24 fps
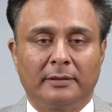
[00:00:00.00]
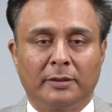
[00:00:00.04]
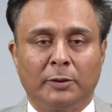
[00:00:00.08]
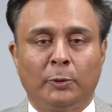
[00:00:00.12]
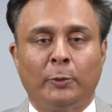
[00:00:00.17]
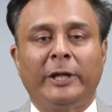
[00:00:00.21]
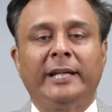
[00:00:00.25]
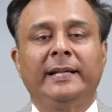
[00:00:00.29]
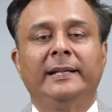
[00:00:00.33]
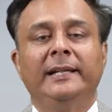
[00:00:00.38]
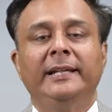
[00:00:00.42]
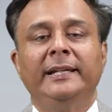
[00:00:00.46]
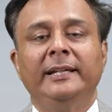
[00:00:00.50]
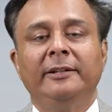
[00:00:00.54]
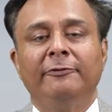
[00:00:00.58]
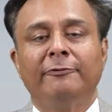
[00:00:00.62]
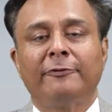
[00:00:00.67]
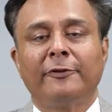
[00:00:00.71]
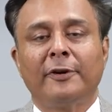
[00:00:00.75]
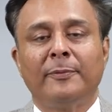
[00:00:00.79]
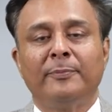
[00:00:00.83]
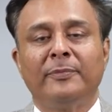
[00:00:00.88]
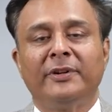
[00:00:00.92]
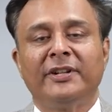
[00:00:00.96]
quickly
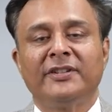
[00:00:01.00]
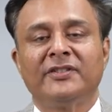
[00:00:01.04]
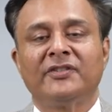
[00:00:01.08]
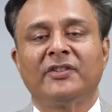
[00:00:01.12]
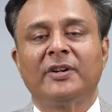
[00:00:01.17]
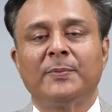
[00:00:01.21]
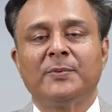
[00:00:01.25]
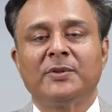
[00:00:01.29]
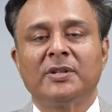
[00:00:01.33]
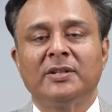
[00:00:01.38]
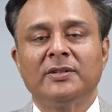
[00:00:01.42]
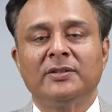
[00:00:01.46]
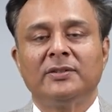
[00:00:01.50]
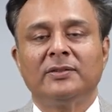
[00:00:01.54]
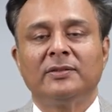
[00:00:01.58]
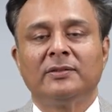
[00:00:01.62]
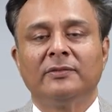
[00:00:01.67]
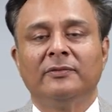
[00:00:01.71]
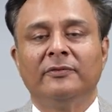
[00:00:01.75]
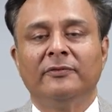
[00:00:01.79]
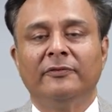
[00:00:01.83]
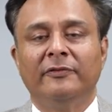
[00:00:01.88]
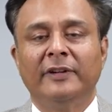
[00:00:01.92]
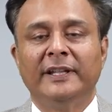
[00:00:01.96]
from disruptions
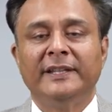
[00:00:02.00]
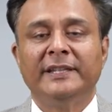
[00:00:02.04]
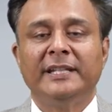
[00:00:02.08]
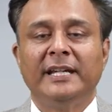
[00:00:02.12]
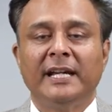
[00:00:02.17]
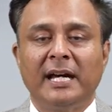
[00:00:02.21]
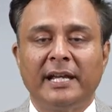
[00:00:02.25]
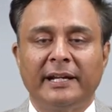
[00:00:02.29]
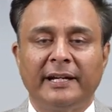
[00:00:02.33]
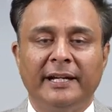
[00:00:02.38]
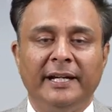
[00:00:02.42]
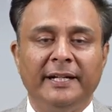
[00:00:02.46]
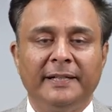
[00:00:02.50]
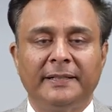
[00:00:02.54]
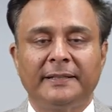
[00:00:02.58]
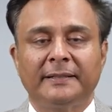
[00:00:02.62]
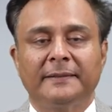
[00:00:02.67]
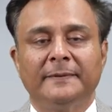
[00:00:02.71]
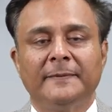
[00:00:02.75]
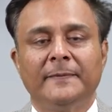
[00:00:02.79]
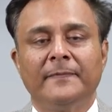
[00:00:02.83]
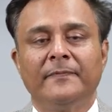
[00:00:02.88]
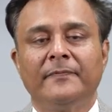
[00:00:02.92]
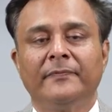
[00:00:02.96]
when they are
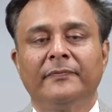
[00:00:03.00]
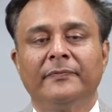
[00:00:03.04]
hit.